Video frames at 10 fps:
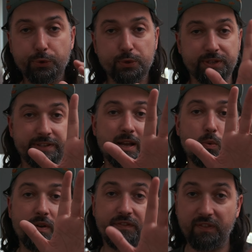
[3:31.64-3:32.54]
to sync
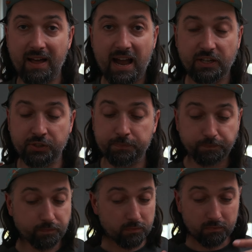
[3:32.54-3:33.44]
with flash
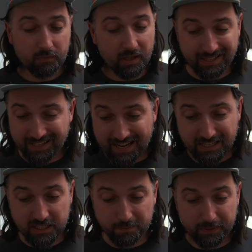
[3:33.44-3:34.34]
at
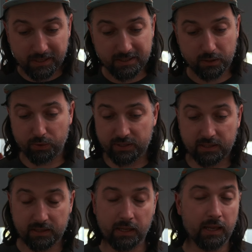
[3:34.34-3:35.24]
any speed. So
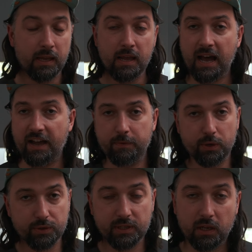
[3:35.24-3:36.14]
recently I've
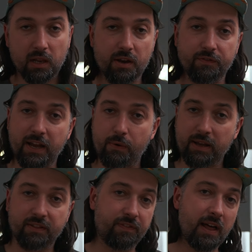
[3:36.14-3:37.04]
been using a lot of
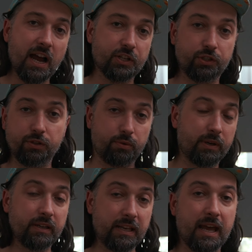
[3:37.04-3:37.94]
direct flash
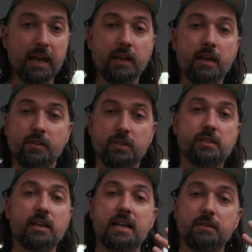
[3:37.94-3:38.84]
during a day.
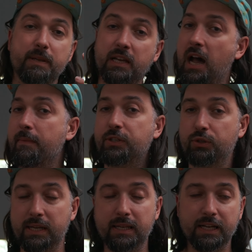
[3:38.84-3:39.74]
This has become a
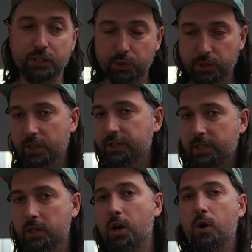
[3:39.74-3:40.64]
trend like 2 years
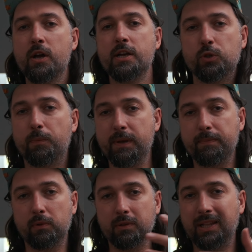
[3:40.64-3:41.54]
ago. So
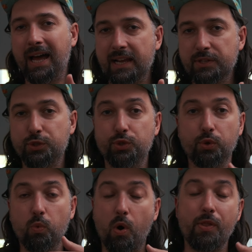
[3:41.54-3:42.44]
clients
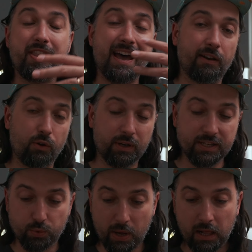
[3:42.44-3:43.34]
do want that look
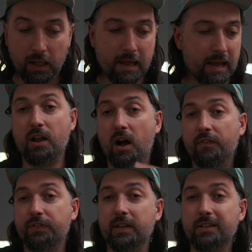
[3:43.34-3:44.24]
as well. And
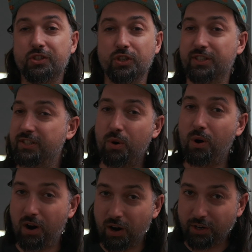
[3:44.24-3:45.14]
often it's just so
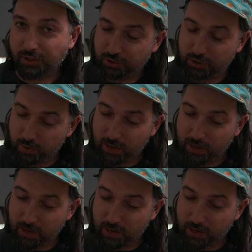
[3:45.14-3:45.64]
hard to do